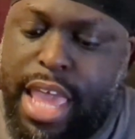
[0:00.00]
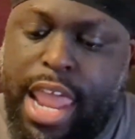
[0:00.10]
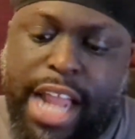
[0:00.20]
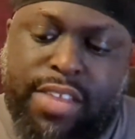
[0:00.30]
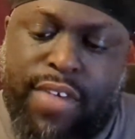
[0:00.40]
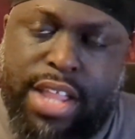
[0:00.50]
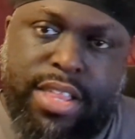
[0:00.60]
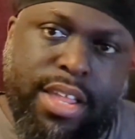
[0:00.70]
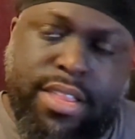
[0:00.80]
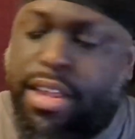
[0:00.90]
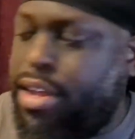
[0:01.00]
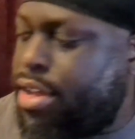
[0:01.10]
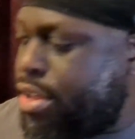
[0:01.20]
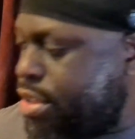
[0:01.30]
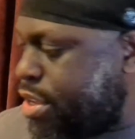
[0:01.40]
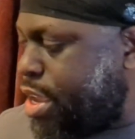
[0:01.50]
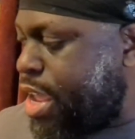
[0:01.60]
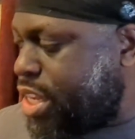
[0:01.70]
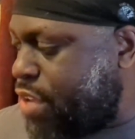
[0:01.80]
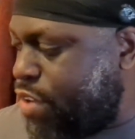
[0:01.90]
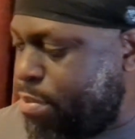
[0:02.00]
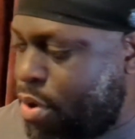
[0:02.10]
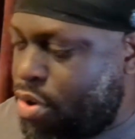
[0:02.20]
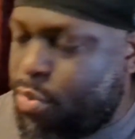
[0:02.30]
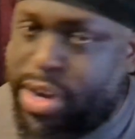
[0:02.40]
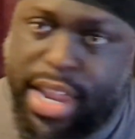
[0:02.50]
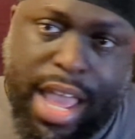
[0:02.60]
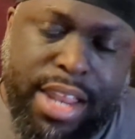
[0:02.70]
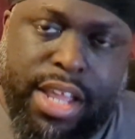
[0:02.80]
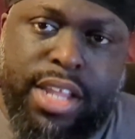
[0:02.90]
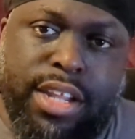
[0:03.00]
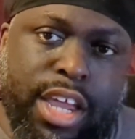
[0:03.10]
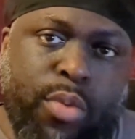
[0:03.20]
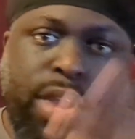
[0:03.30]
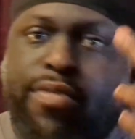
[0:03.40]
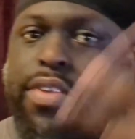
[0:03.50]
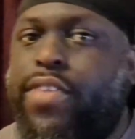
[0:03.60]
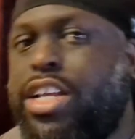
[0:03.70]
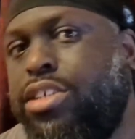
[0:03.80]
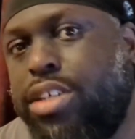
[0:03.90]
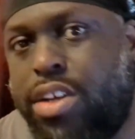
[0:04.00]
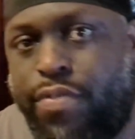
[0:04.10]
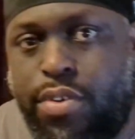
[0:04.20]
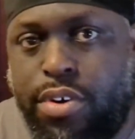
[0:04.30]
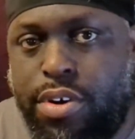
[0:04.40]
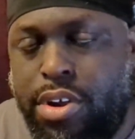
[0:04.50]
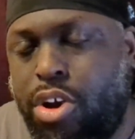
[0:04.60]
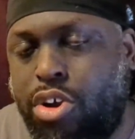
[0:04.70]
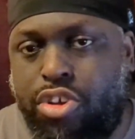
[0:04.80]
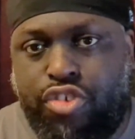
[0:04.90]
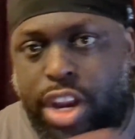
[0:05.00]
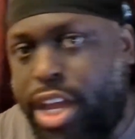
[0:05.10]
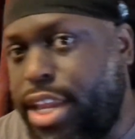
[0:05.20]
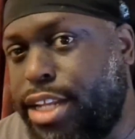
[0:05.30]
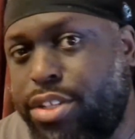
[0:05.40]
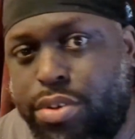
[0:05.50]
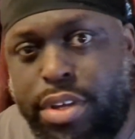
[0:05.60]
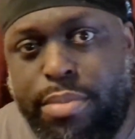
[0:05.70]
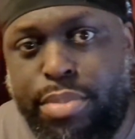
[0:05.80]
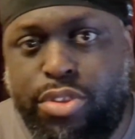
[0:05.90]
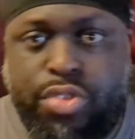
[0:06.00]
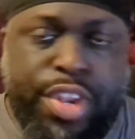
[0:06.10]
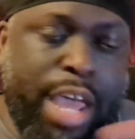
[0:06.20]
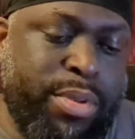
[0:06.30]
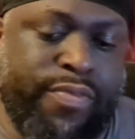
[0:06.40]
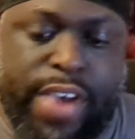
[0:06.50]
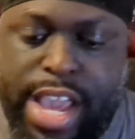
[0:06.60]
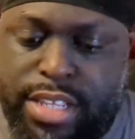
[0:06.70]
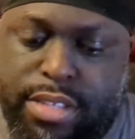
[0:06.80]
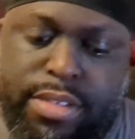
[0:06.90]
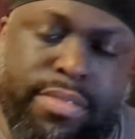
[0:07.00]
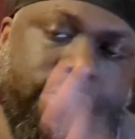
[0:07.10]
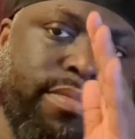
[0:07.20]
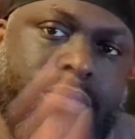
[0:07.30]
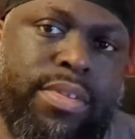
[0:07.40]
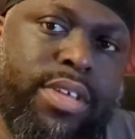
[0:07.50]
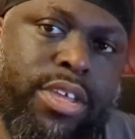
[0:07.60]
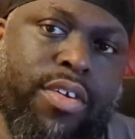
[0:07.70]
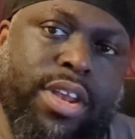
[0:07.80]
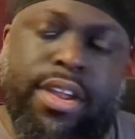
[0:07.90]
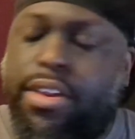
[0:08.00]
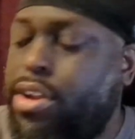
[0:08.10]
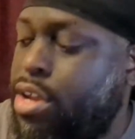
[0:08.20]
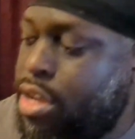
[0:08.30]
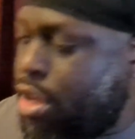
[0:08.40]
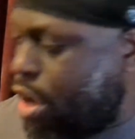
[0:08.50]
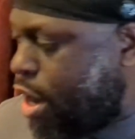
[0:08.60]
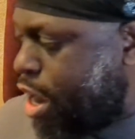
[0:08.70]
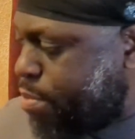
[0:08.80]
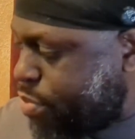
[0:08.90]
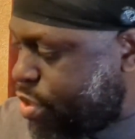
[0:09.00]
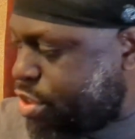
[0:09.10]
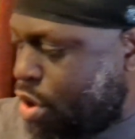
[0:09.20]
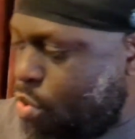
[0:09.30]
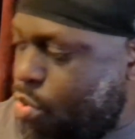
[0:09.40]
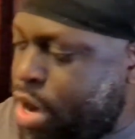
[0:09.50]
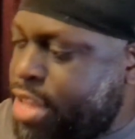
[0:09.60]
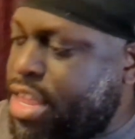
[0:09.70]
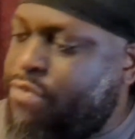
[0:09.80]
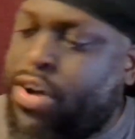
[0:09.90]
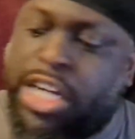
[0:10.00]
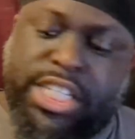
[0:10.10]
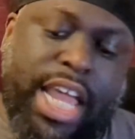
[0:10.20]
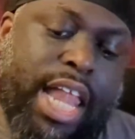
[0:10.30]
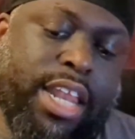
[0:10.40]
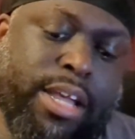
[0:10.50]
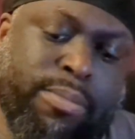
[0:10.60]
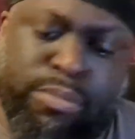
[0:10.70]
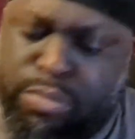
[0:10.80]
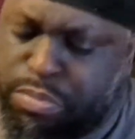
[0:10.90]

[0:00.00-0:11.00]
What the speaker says: That activates its connectivity mode or whatnot. Look at whatever device you're looking for, or you're trying to connect to it, Bluetooth enabled device, you're in there. All right, so when I say functionality,